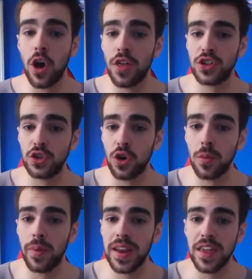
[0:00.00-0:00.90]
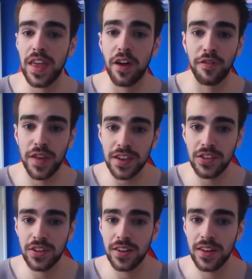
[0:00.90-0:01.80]
earth shook beneath our
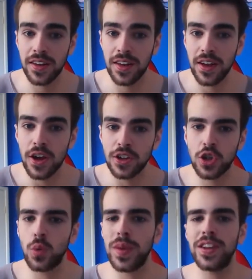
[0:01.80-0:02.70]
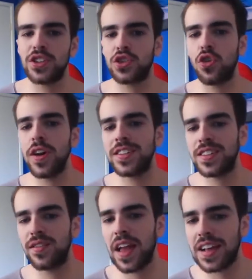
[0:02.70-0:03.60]
feet? Should we destroy
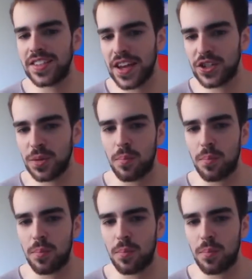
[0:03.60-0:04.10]
civilization,